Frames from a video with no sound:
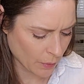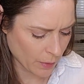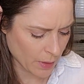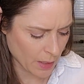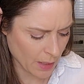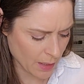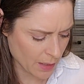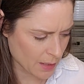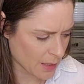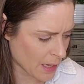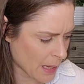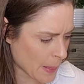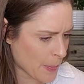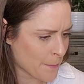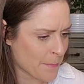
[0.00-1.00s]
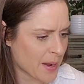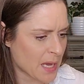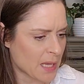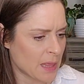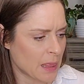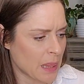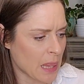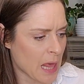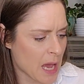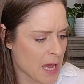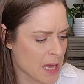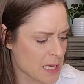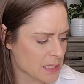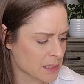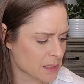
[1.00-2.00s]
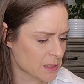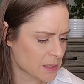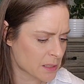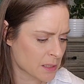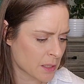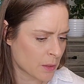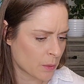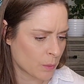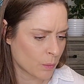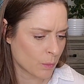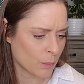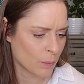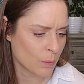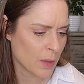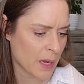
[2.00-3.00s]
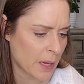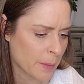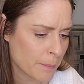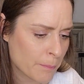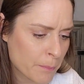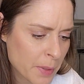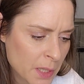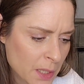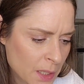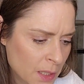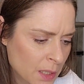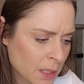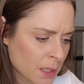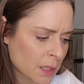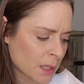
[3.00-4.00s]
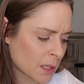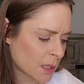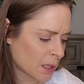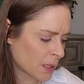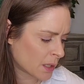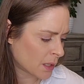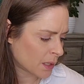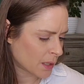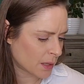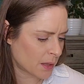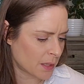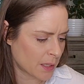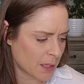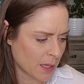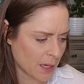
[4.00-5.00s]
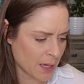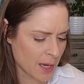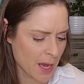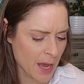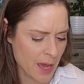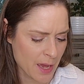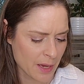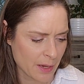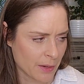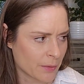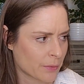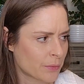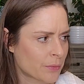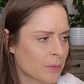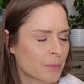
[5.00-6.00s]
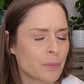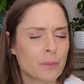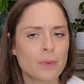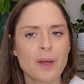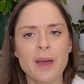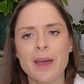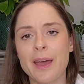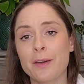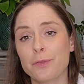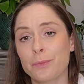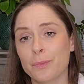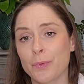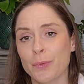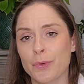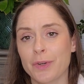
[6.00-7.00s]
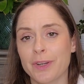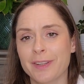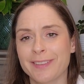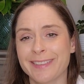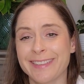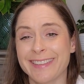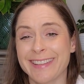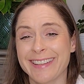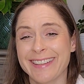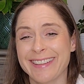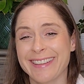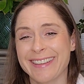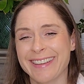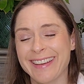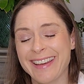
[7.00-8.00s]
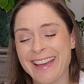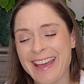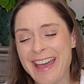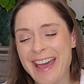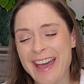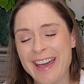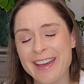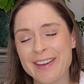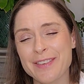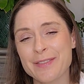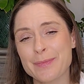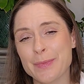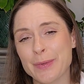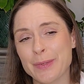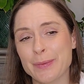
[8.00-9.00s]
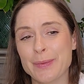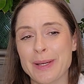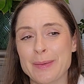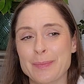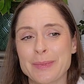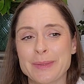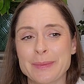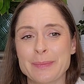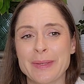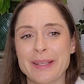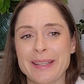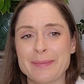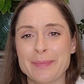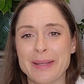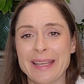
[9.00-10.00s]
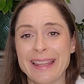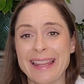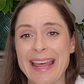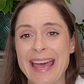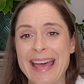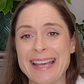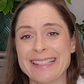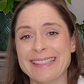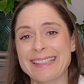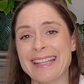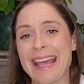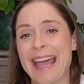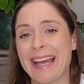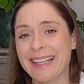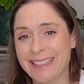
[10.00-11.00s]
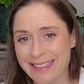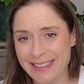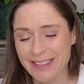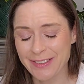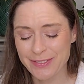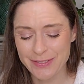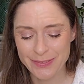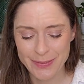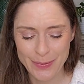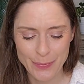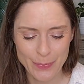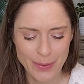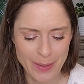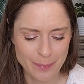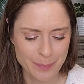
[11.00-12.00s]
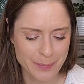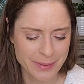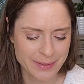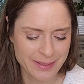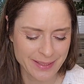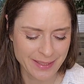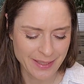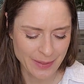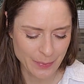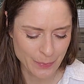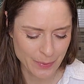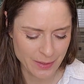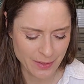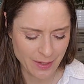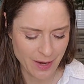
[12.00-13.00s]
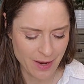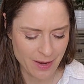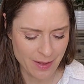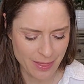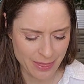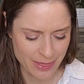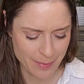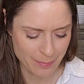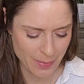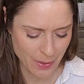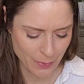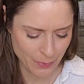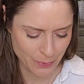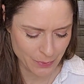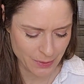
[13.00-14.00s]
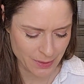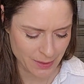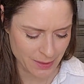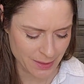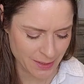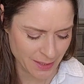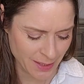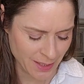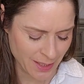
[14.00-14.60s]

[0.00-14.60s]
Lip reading: Okay, and my last whip that I have, well, I have more. I have more whips, but my last active whip that I work on the most